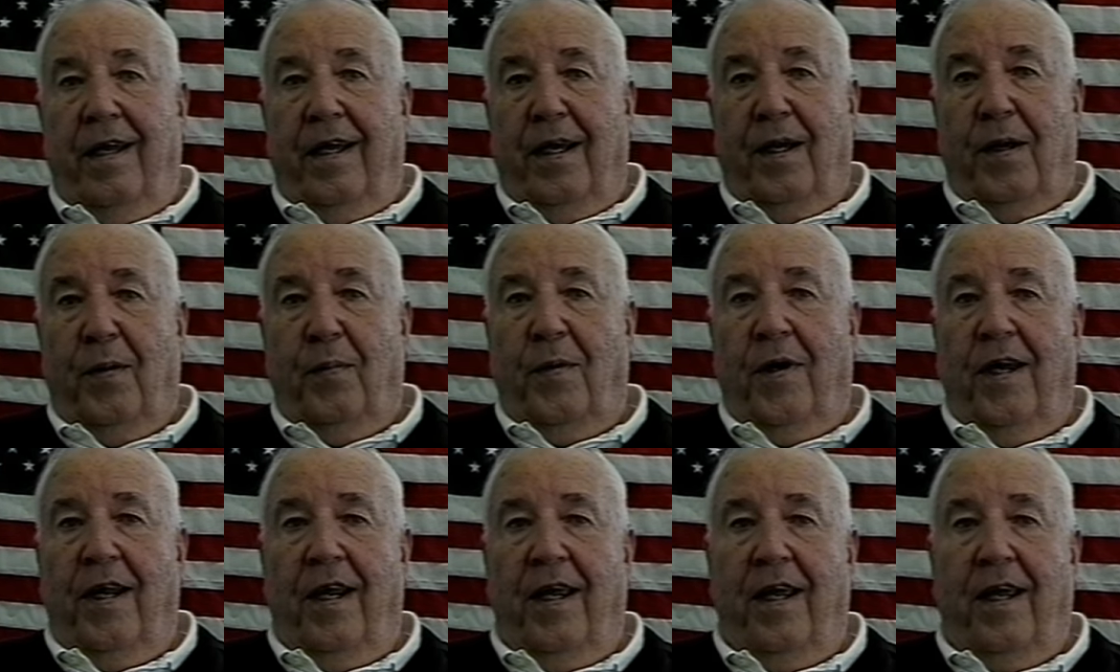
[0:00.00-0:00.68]
"Come
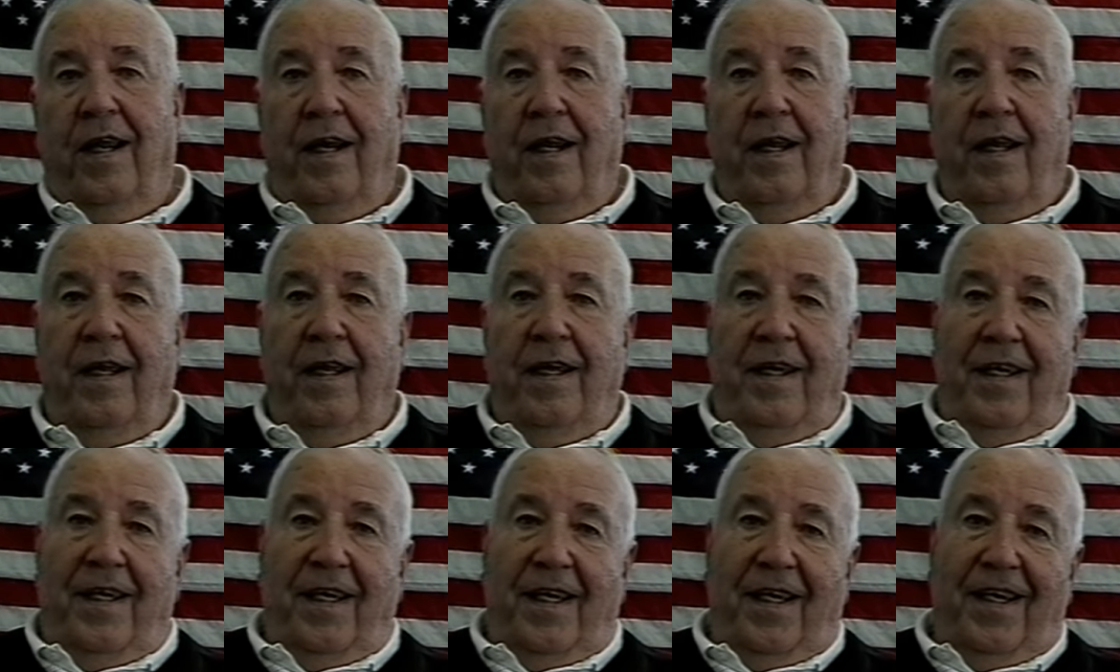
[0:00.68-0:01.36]
on in,"
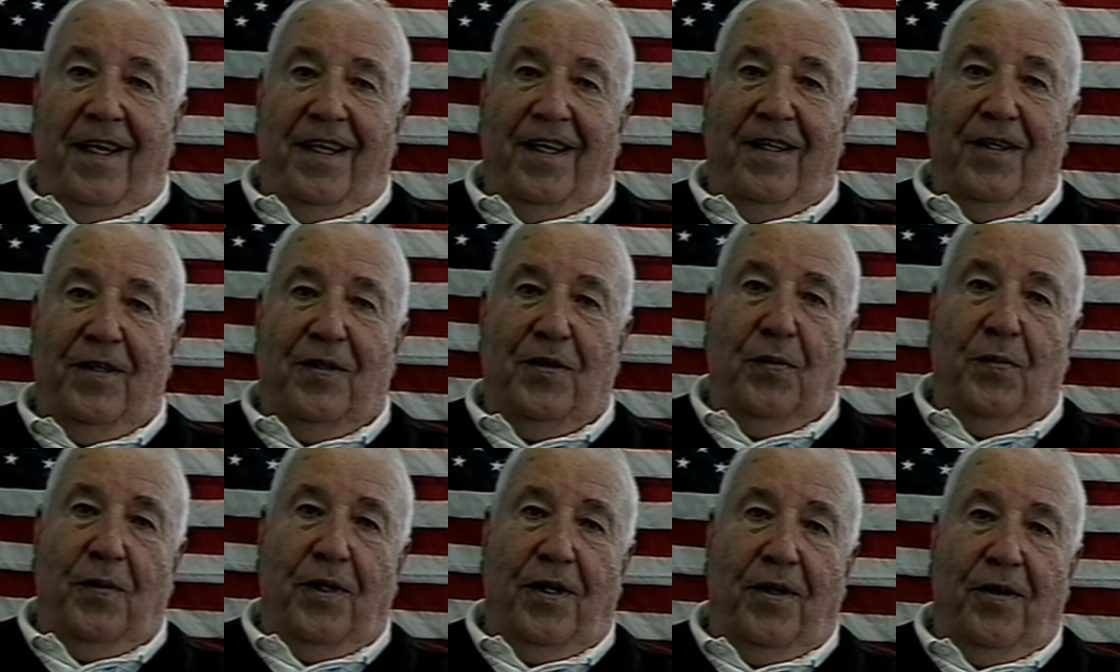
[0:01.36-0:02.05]
and
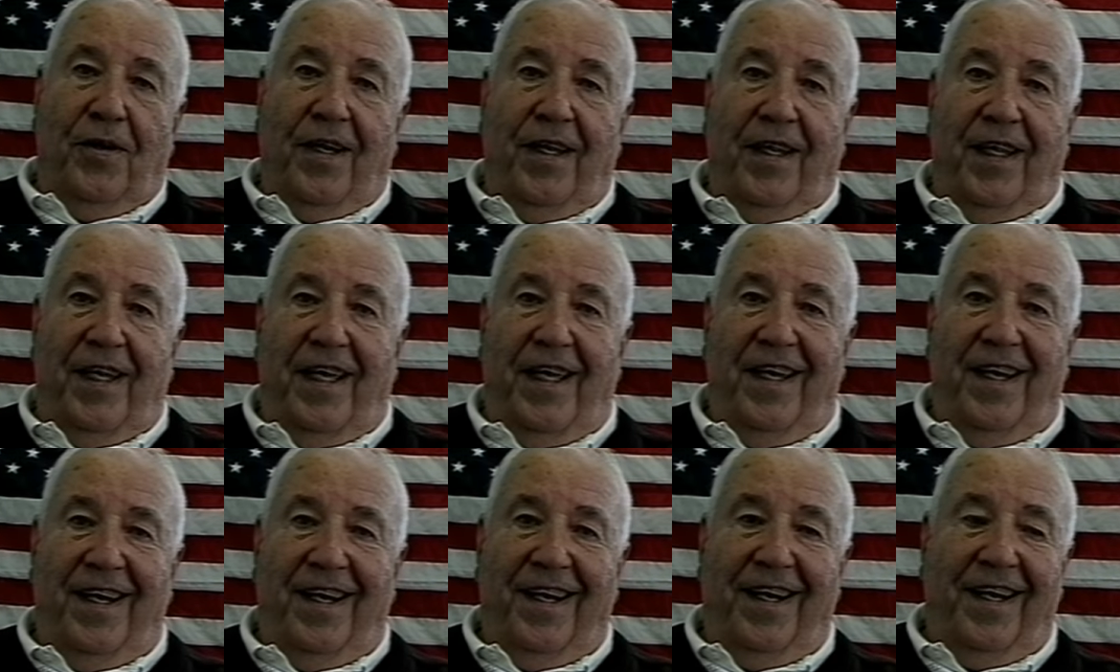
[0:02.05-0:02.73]
so we go to the
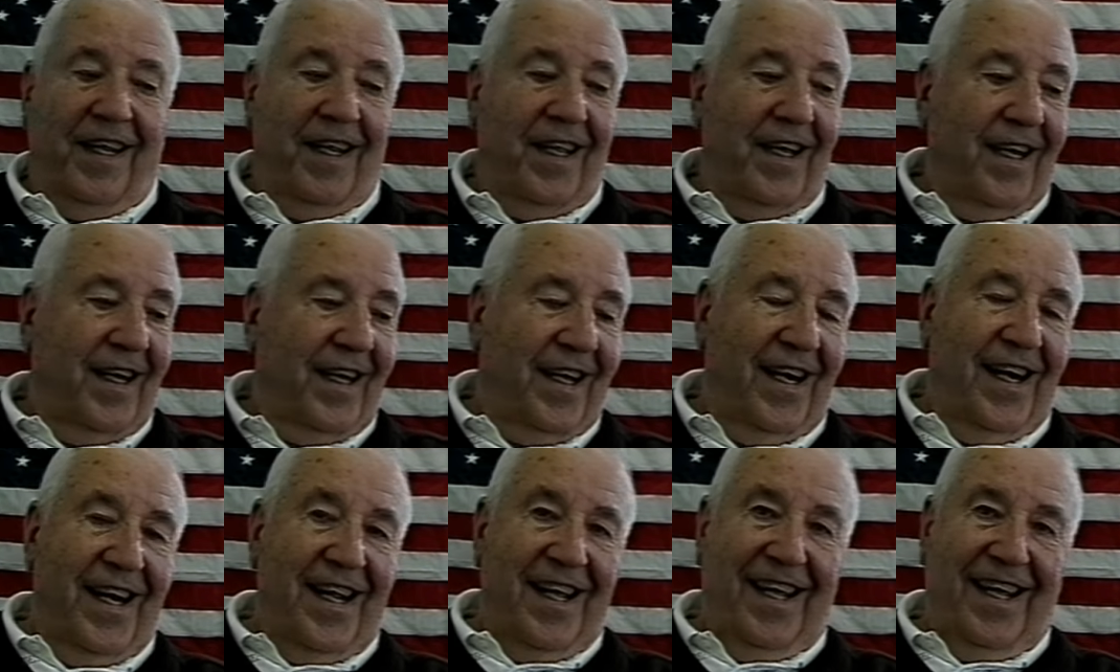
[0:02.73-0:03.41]
head of the
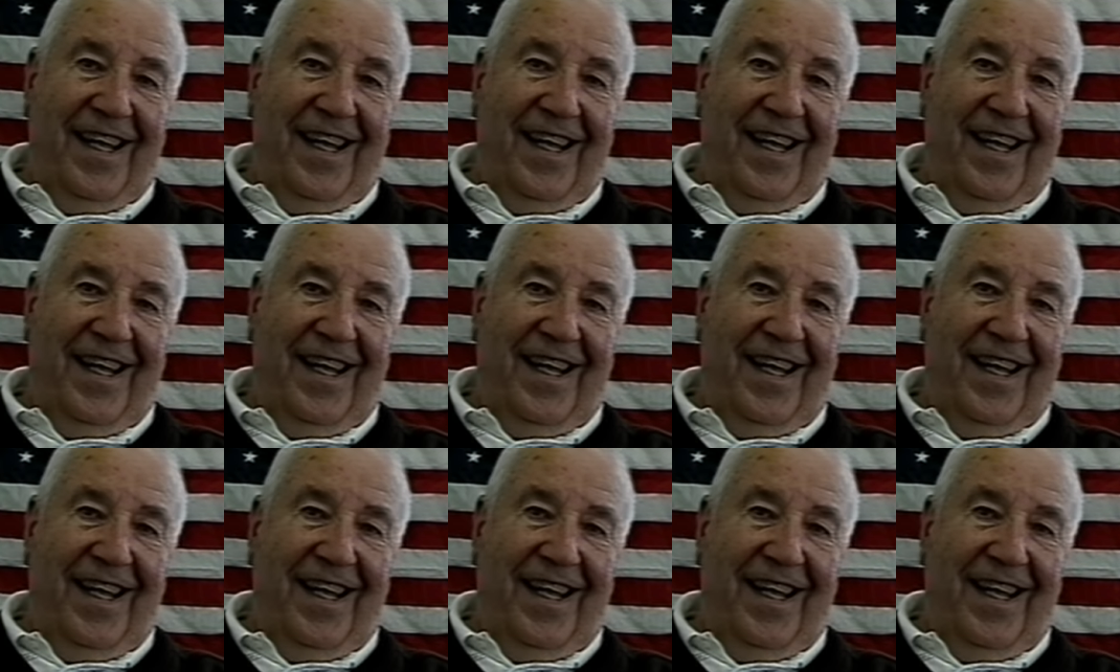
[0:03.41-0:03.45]
line.